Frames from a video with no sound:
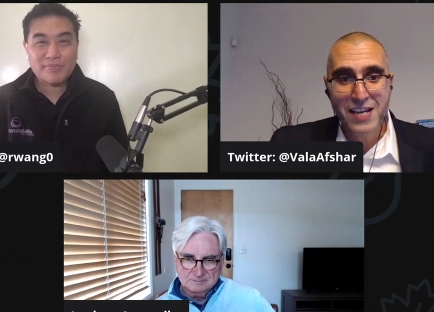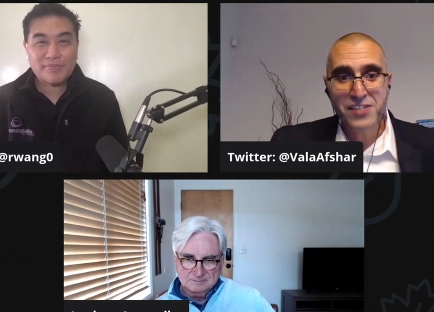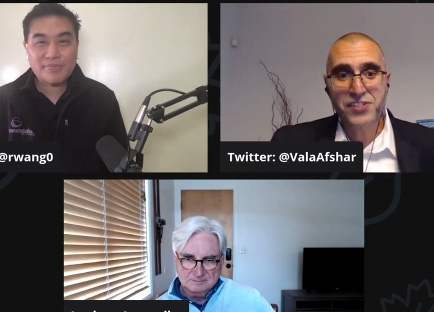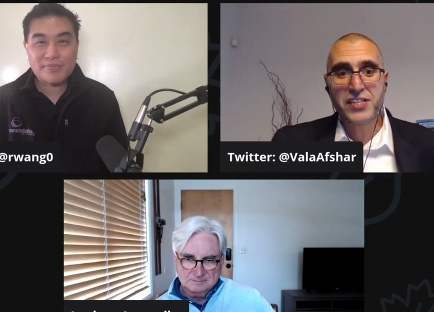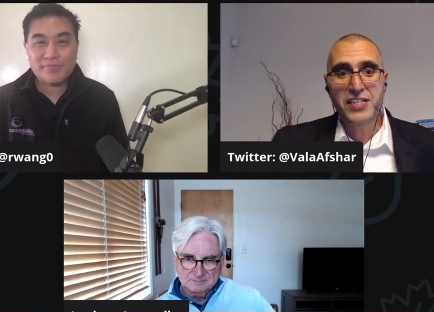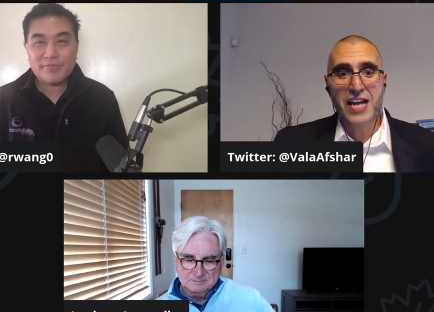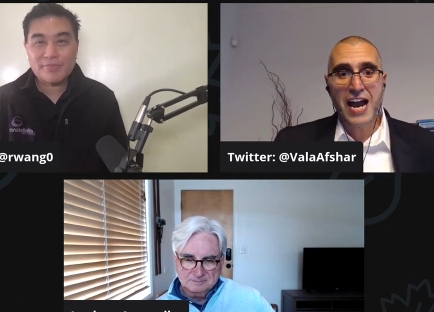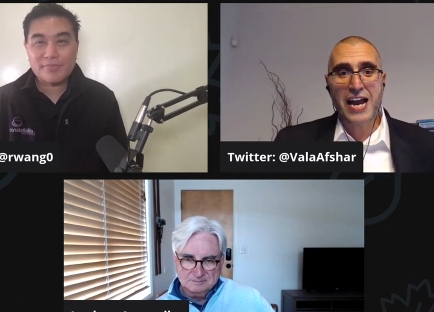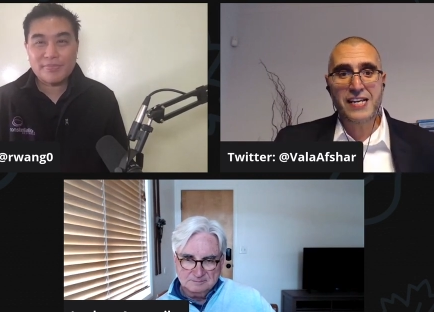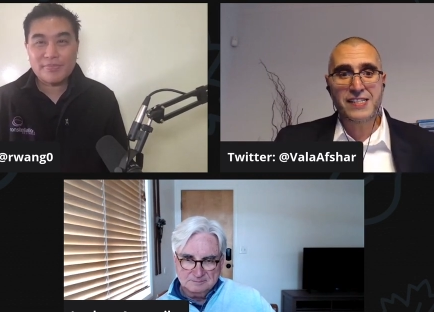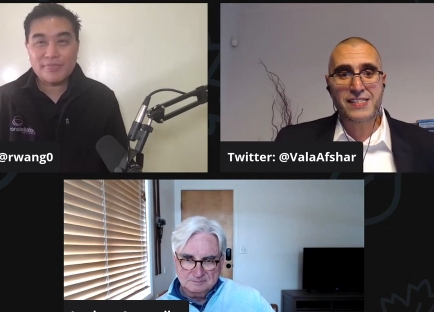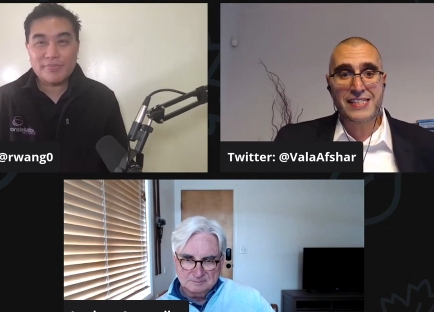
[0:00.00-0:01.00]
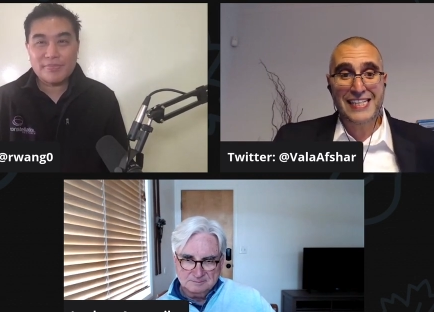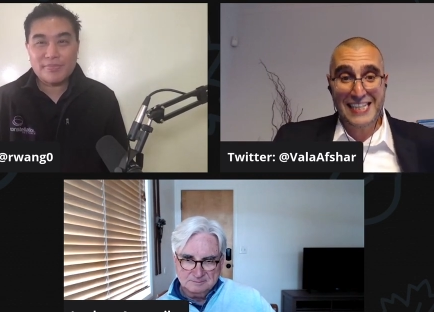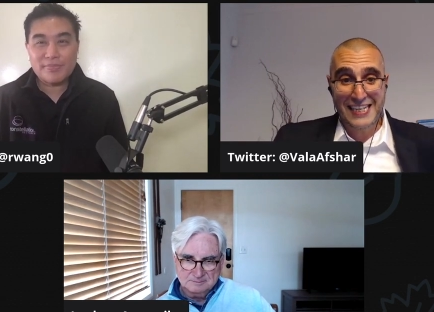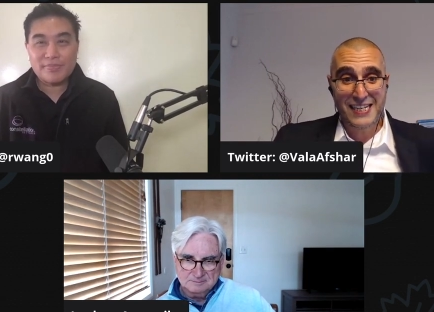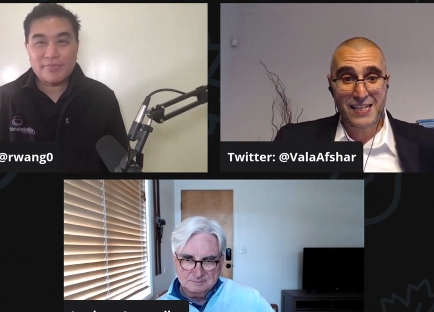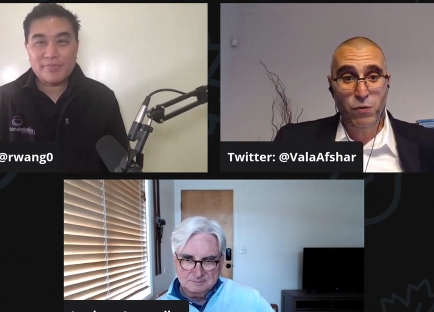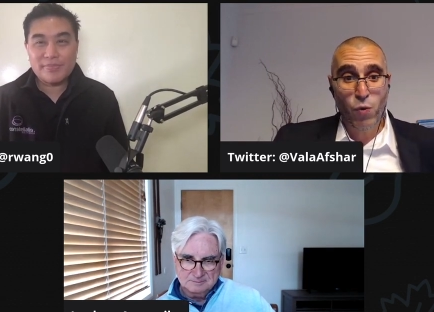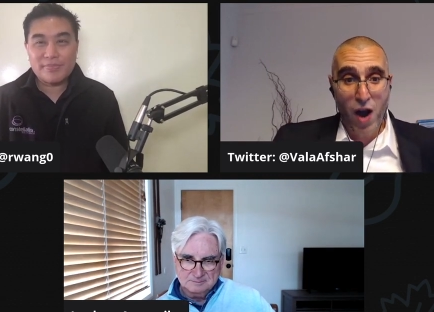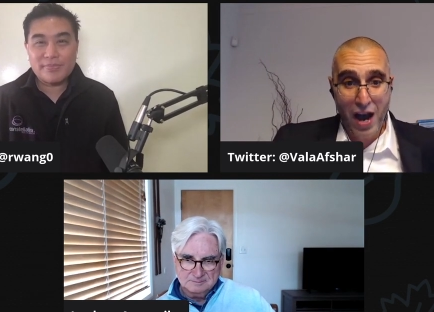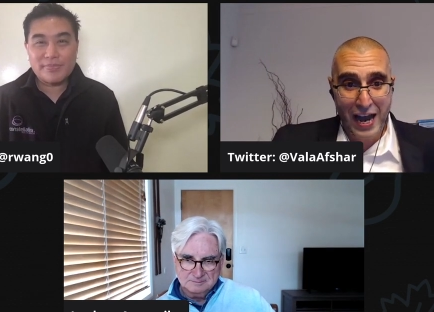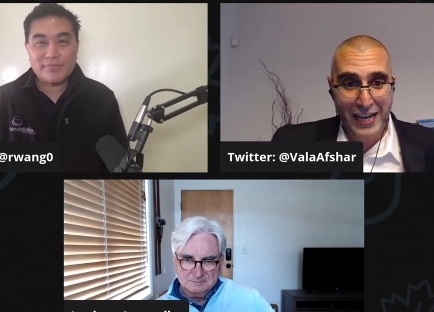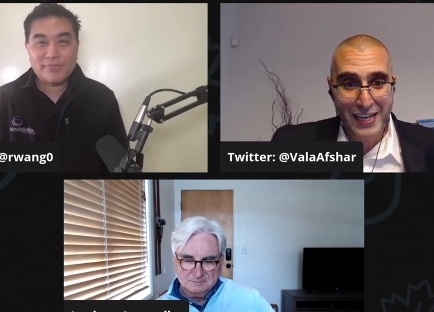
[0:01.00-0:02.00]
Speaker 1: C I T
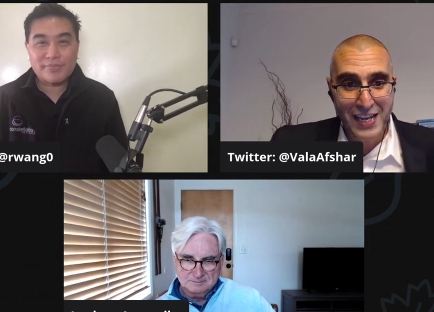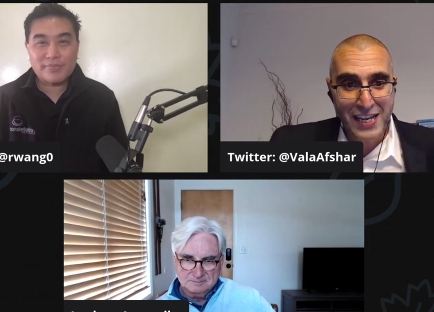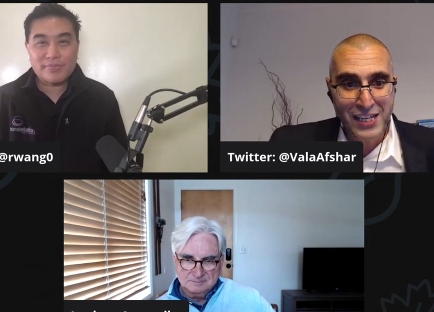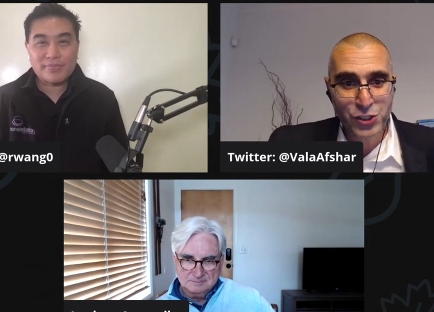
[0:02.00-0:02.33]
Y